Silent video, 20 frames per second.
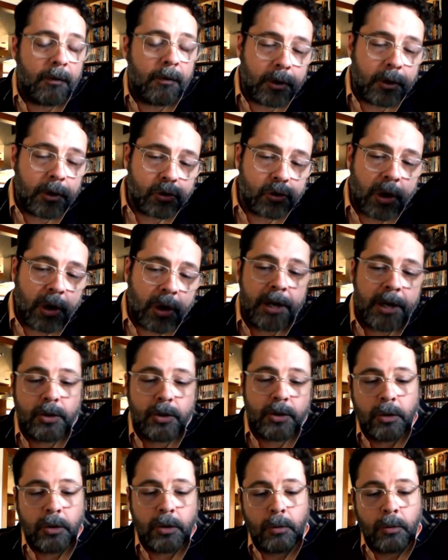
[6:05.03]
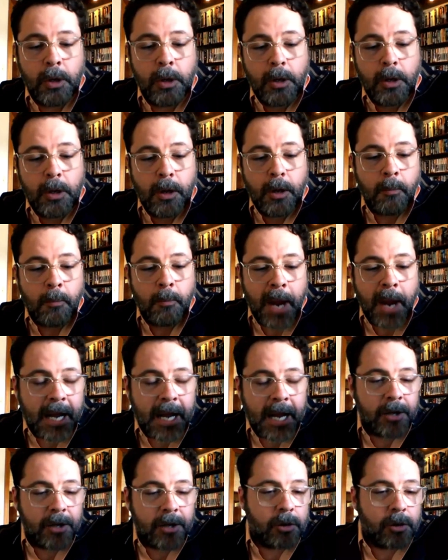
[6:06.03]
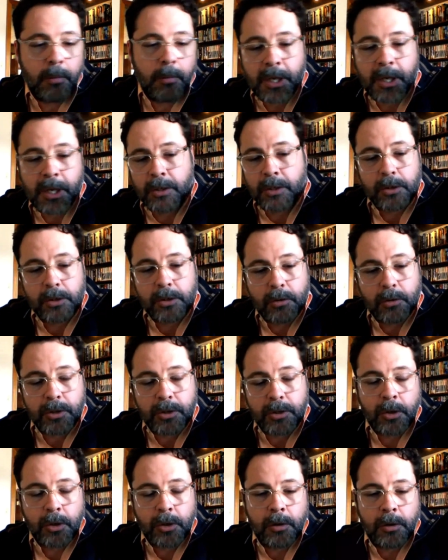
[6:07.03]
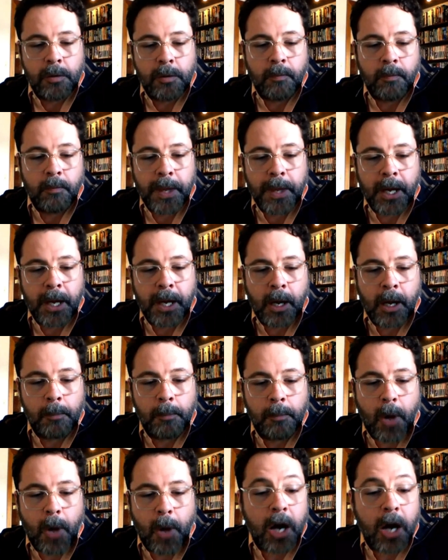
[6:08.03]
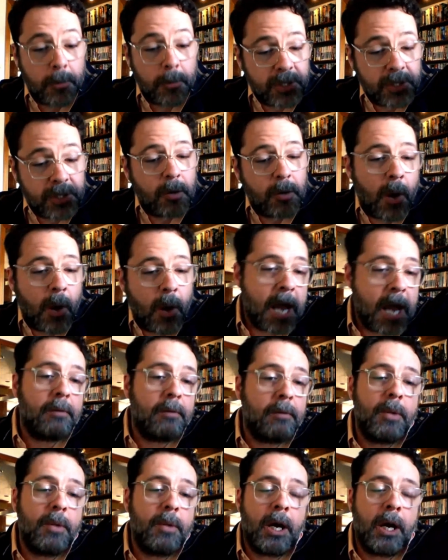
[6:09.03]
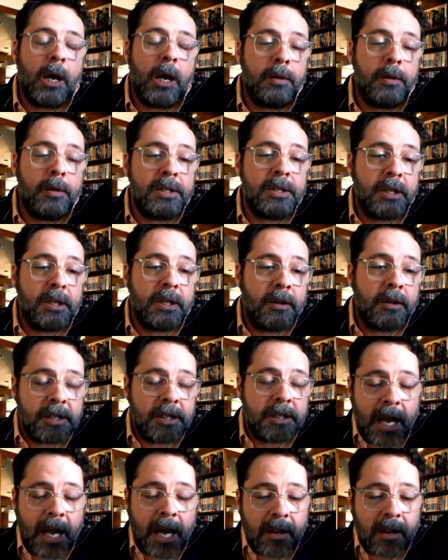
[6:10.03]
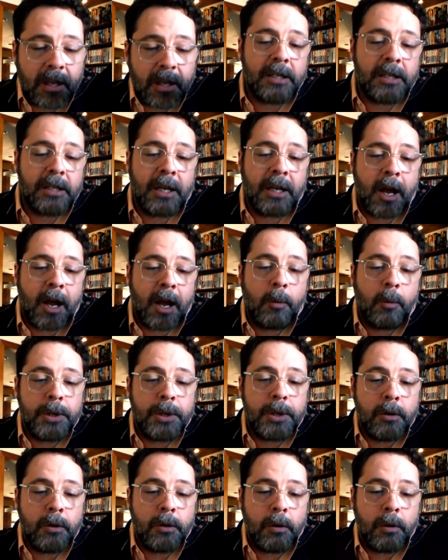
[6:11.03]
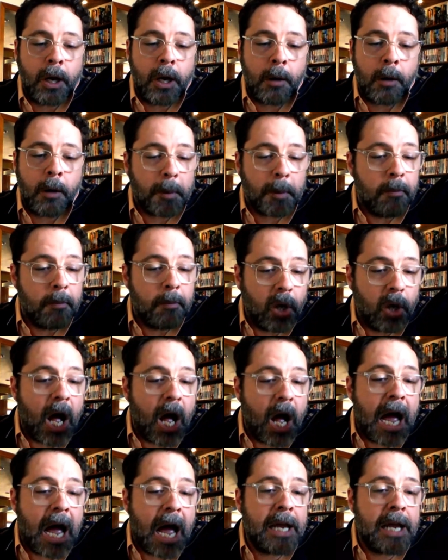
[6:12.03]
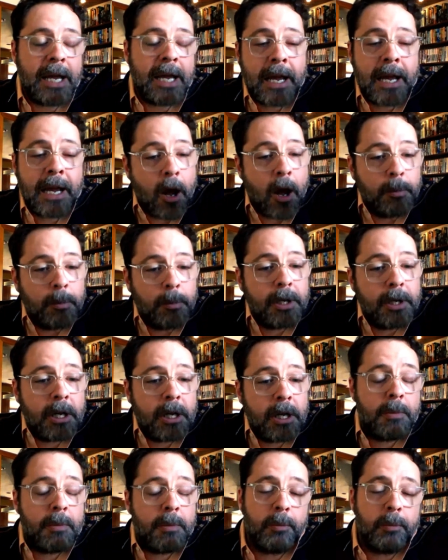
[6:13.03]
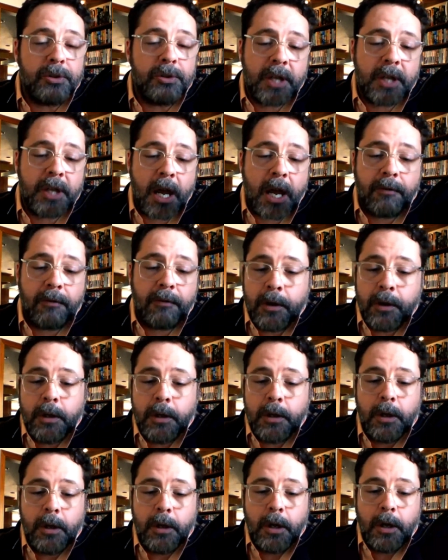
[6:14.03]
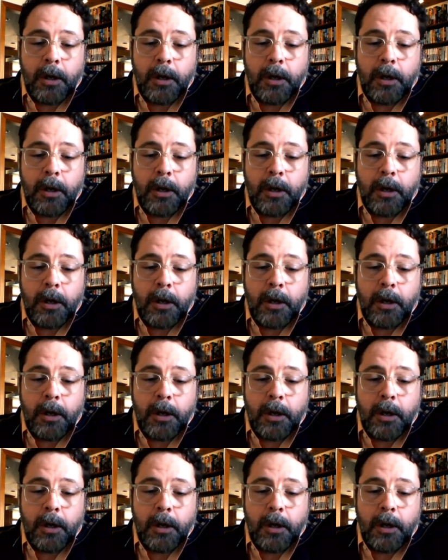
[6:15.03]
If you're trying to manage your business to a certain occupancy rate, these kind of things can help you comply and help keep people safe.